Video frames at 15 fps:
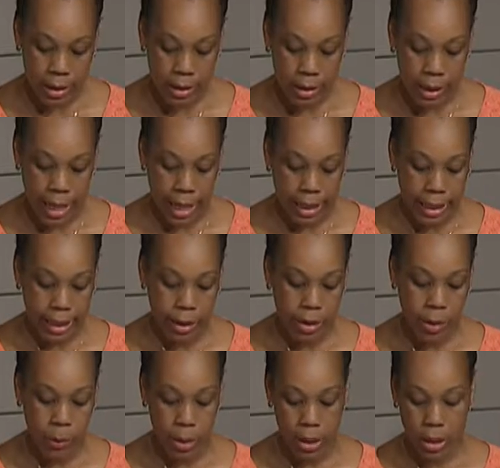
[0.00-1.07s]
genetic,
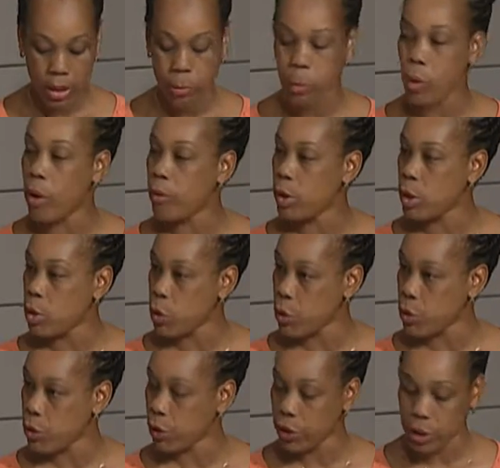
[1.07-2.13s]
which is more of the
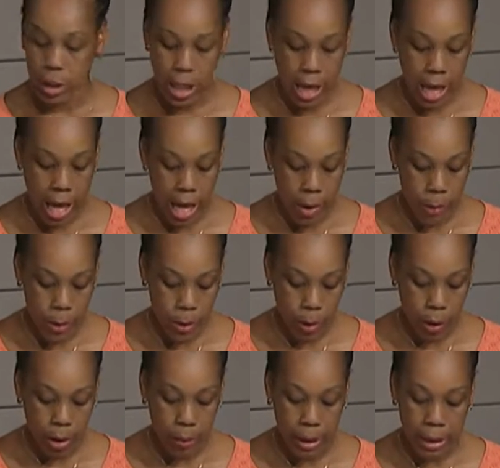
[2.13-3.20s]
nurture, and we
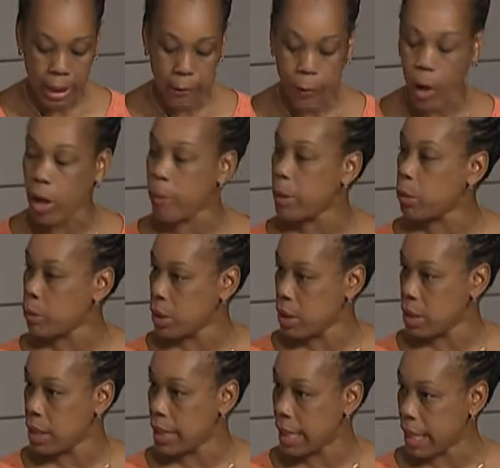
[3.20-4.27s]
talk about the environment, which
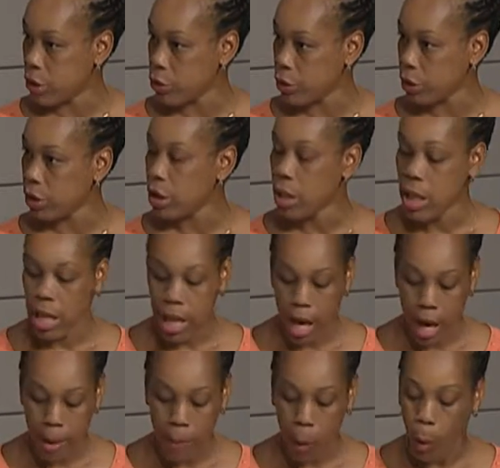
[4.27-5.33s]
is nature. Mm
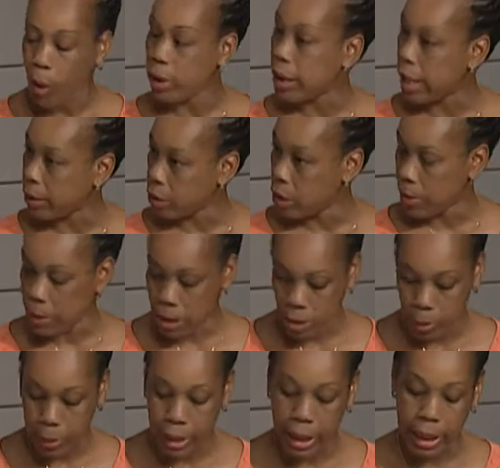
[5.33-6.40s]
-hmm. um, all that come
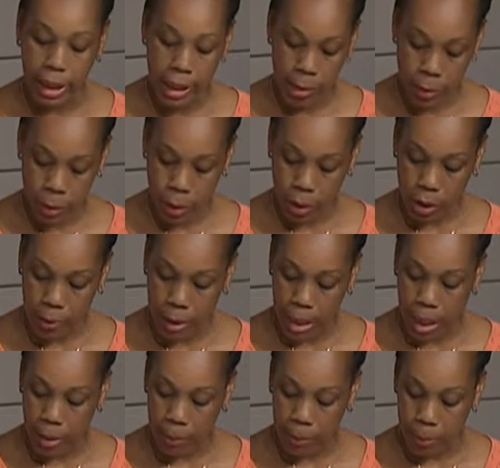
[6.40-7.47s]
into play, and we talk about
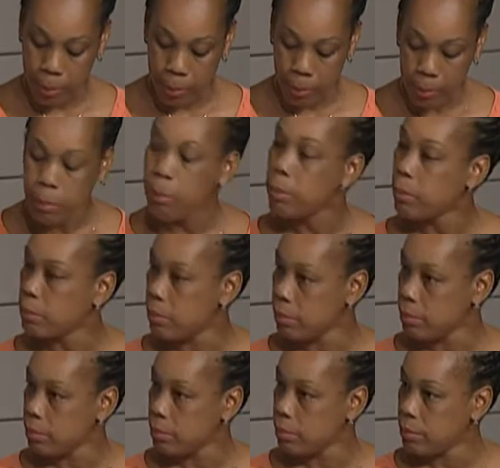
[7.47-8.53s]
how. So give me an
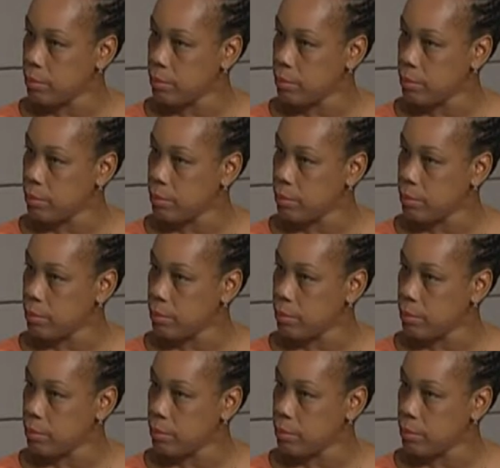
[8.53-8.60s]
example of the